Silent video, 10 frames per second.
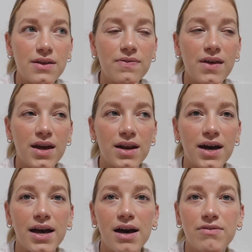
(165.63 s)
And then
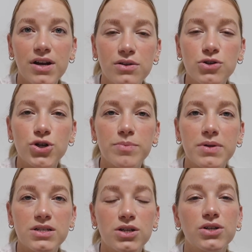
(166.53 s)
I have another trip
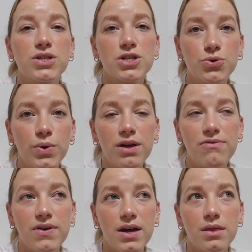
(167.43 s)
that starts on the
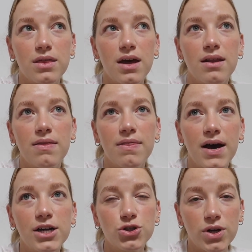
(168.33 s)
25th. And in
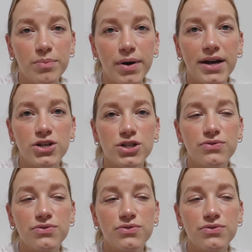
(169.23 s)
that trip, I